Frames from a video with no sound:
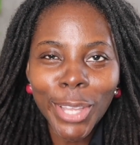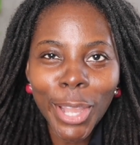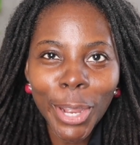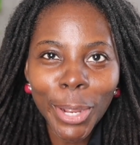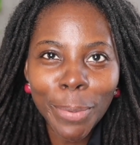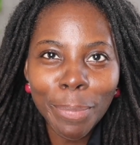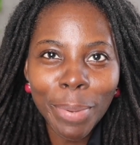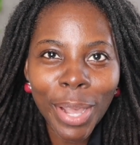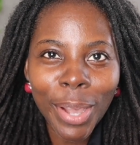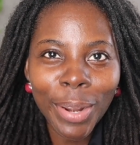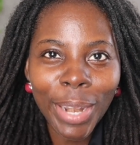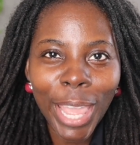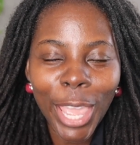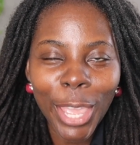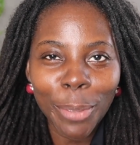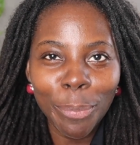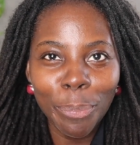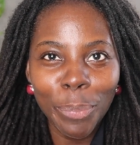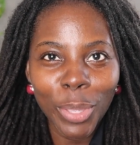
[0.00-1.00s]
talk about
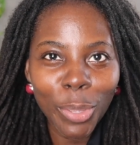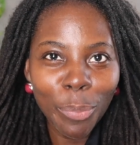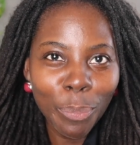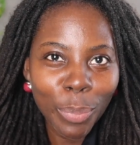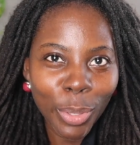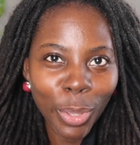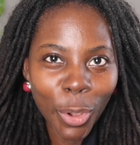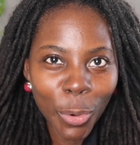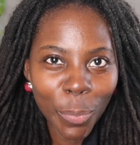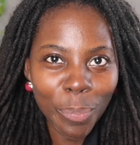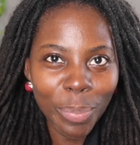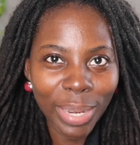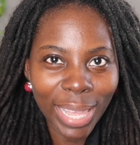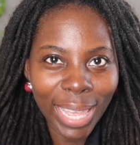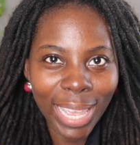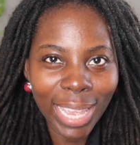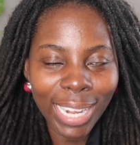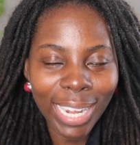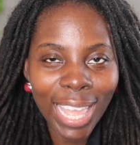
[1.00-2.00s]
a PPO
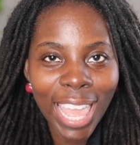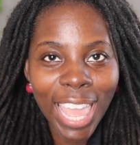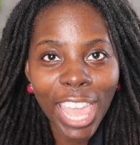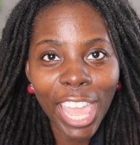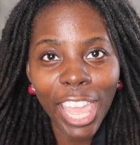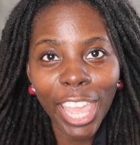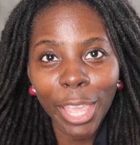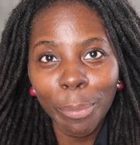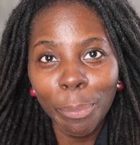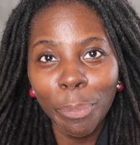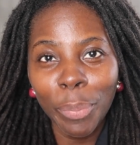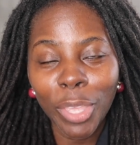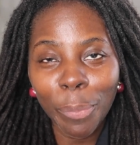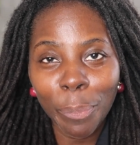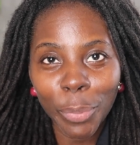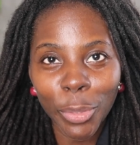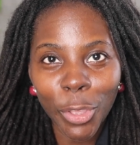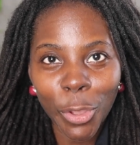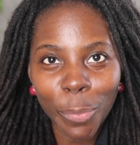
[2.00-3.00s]
plan. A
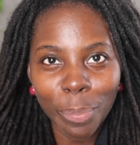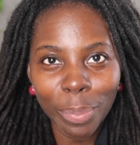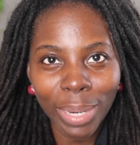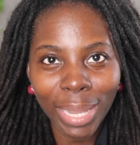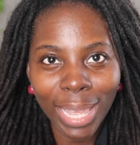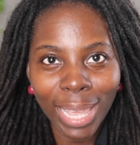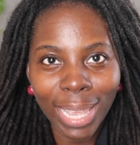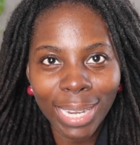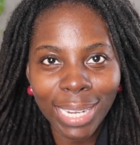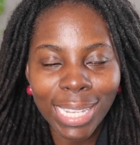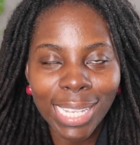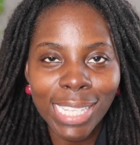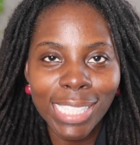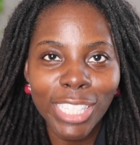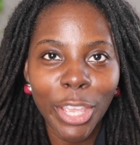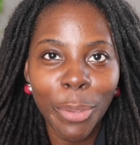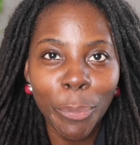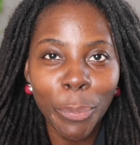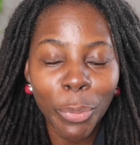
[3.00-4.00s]
PPO plan
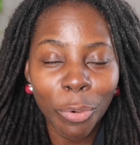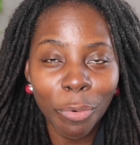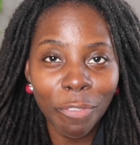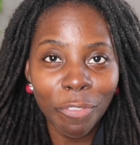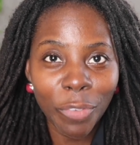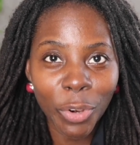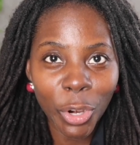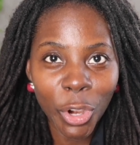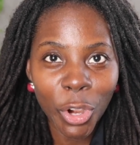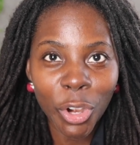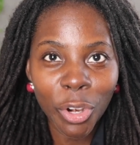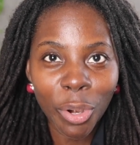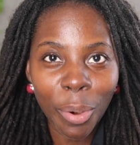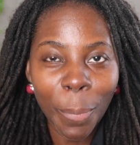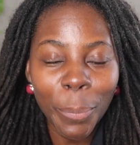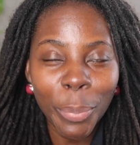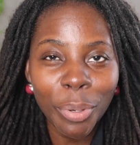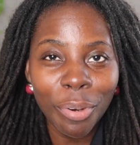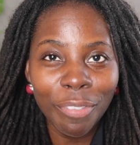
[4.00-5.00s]
is a
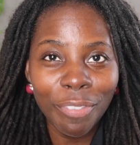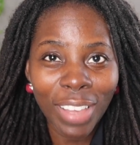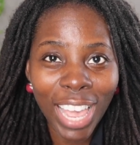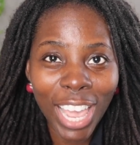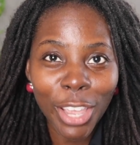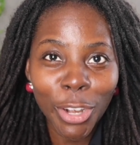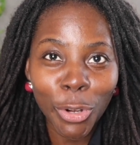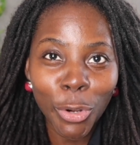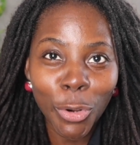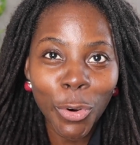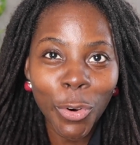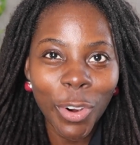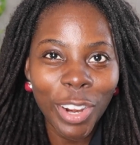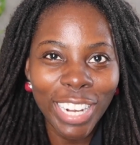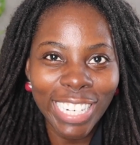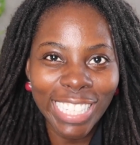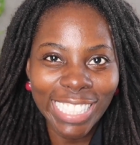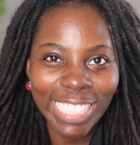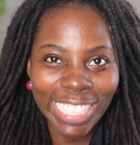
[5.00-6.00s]
preferred provider
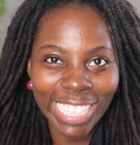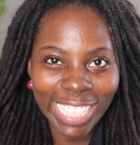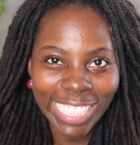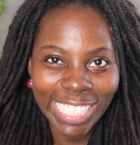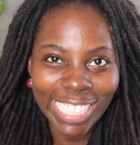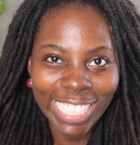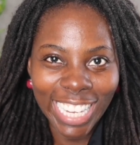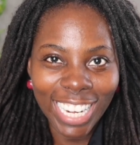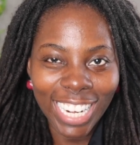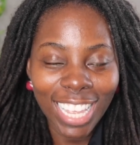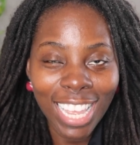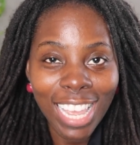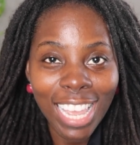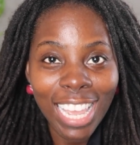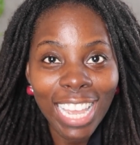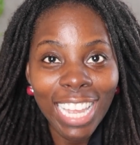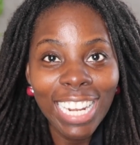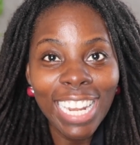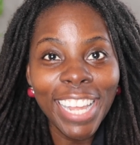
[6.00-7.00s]
organization.
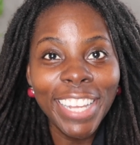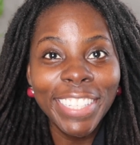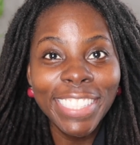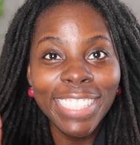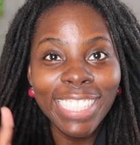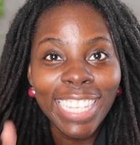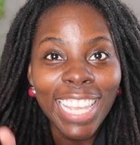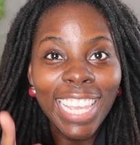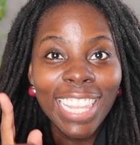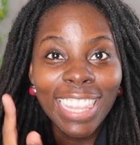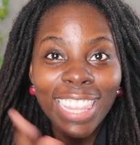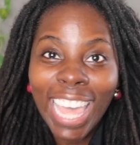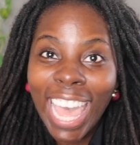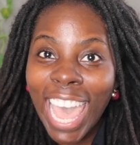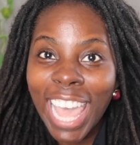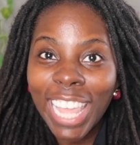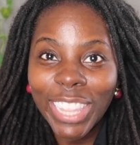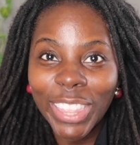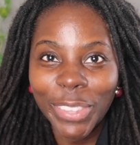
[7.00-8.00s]
Now say
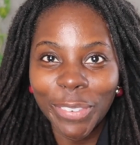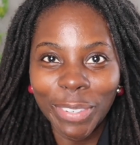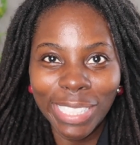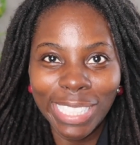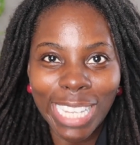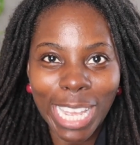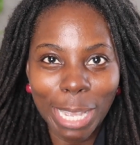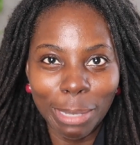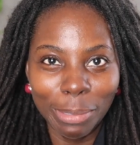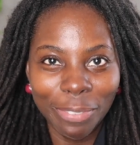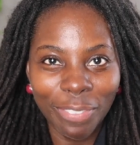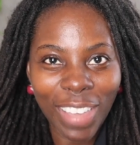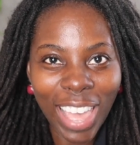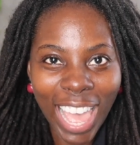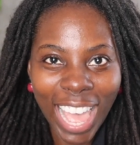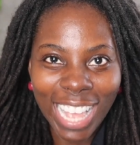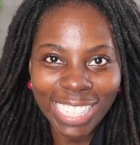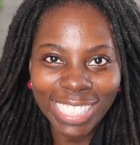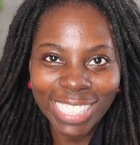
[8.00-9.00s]
that 3 times
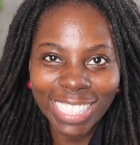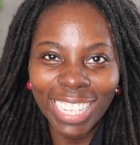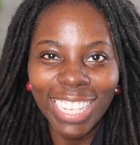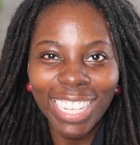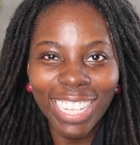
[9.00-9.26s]
fast.